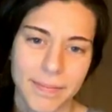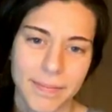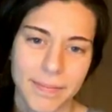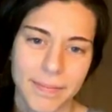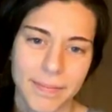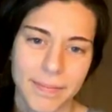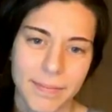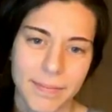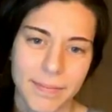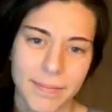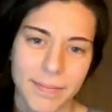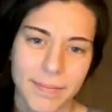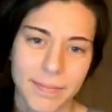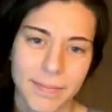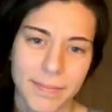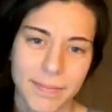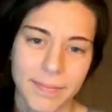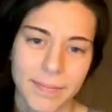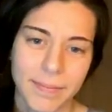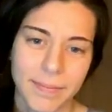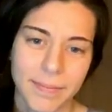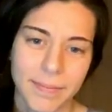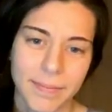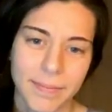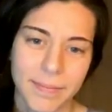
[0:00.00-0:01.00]

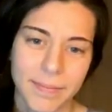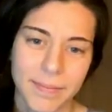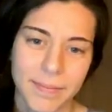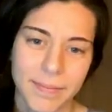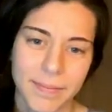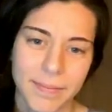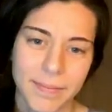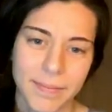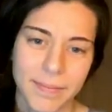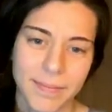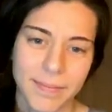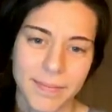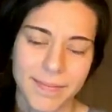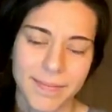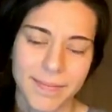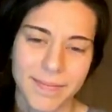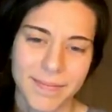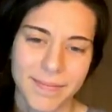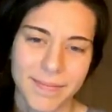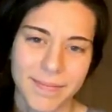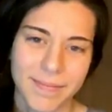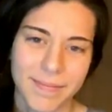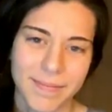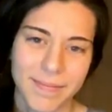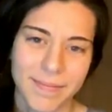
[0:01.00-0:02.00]

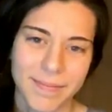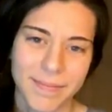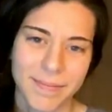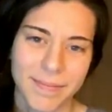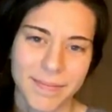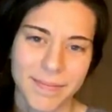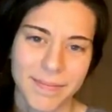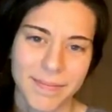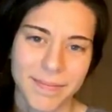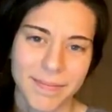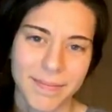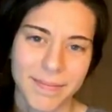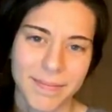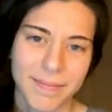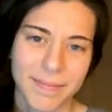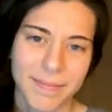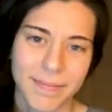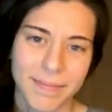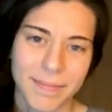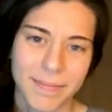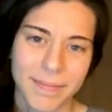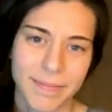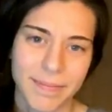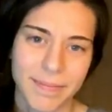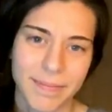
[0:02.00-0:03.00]

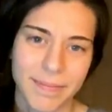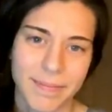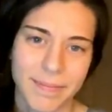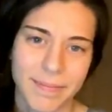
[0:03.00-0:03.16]
This person isn't speaking.